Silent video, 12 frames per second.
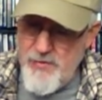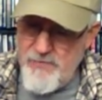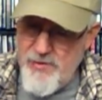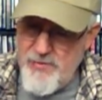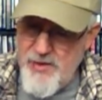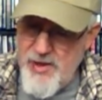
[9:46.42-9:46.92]

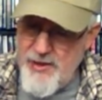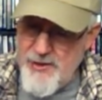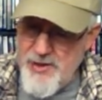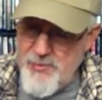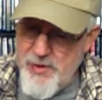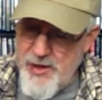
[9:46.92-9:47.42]
from the
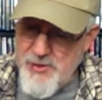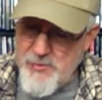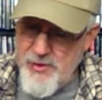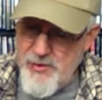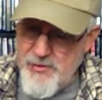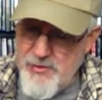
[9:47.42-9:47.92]
English
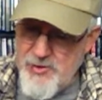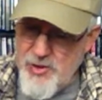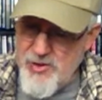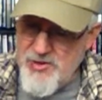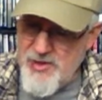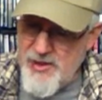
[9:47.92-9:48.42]
Patient,
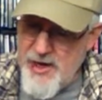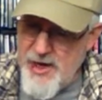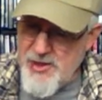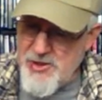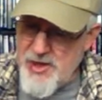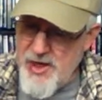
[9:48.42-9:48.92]
stars in
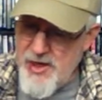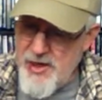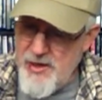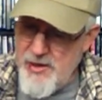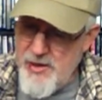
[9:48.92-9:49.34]
Caché,